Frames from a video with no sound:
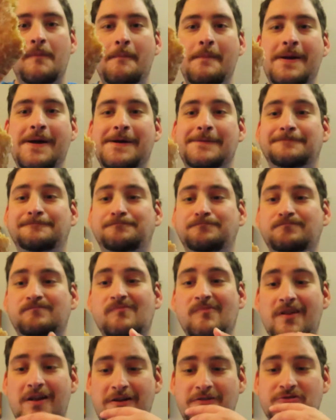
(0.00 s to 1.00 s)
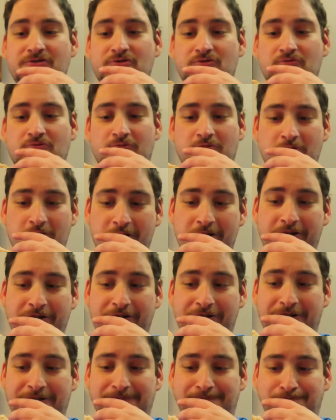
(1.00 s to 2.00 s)
Man, that is really
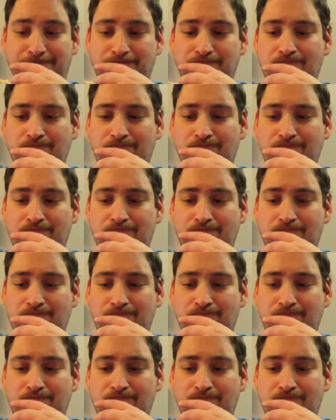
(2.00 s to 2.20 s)
good.